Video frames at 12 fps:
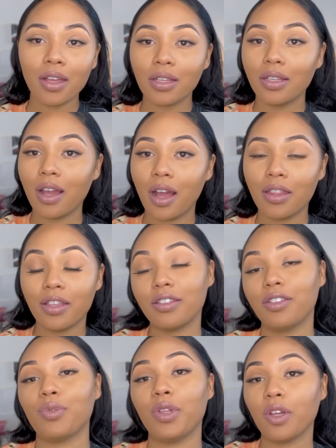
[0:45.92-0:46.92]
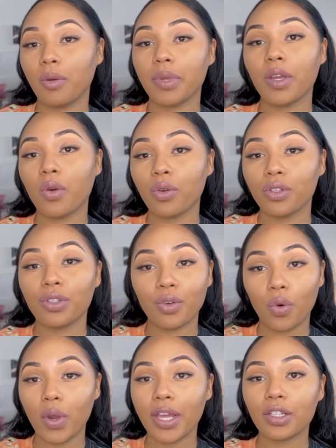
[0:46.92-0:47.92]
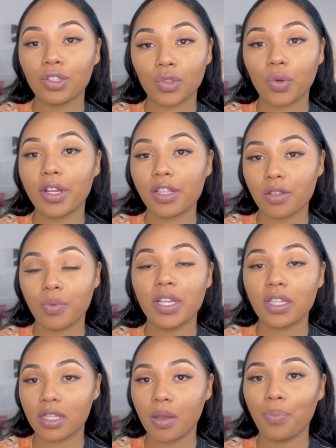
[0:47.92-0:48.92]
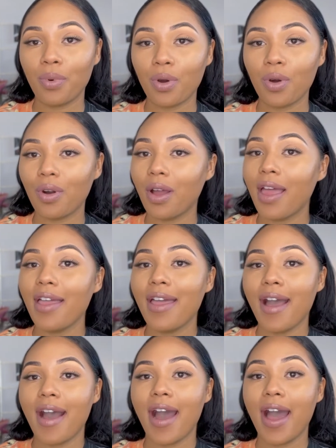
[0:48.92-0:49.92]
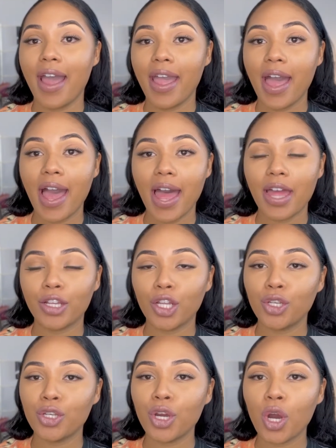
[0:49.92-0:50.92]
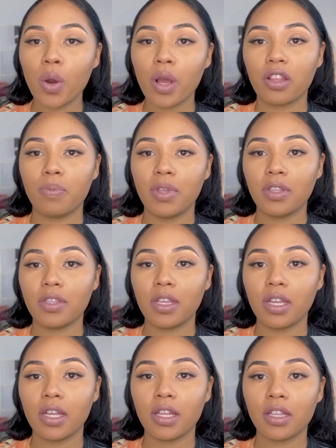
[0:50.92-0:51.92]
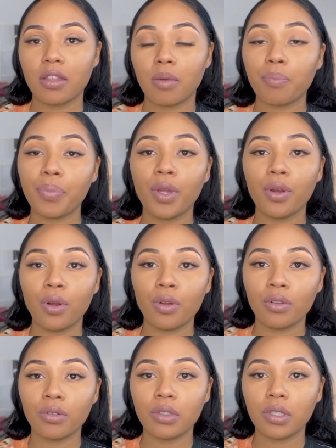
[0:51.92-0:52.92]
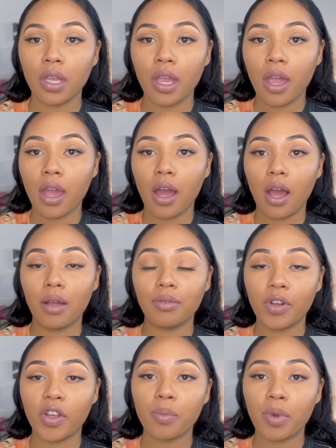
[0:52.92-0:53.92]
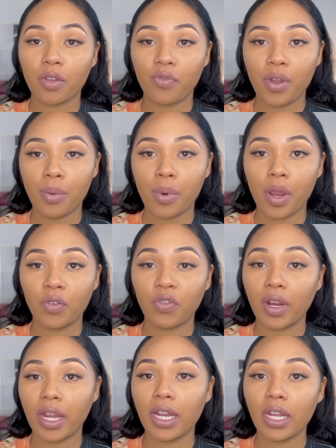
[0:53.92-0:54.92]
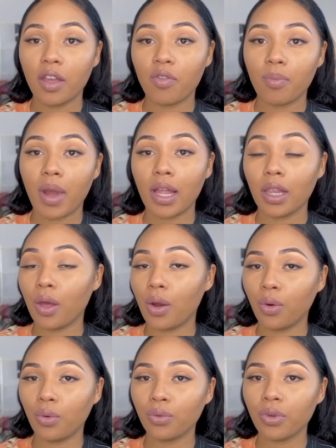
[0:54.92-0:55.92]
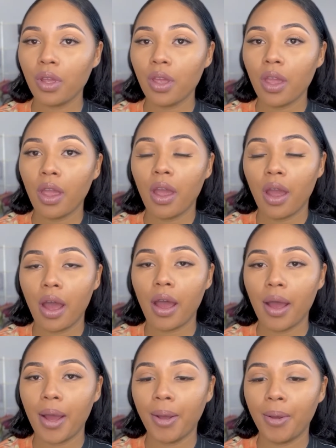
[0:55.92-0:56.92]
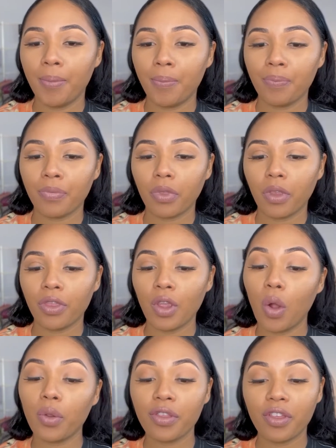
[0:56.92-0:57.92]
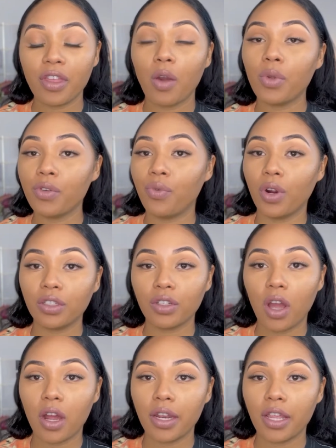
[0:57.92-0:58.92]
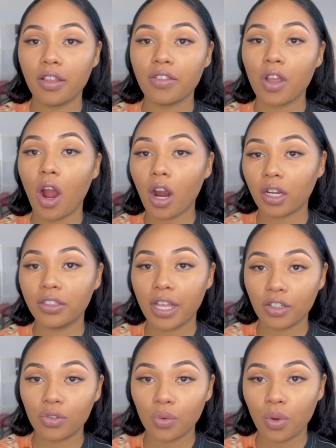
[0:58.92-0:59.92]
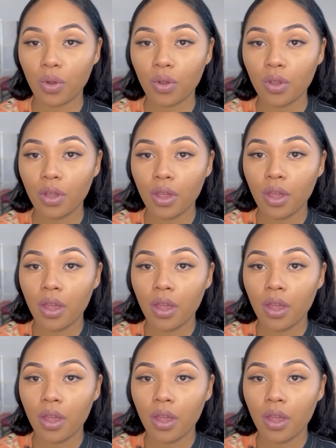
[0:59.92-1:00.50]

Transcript: Y'all, this is really going to be quick, short, and sweet, simple. I had no expenses billed during the month of February for any of my loan. The only thing that we've worked on is the architectural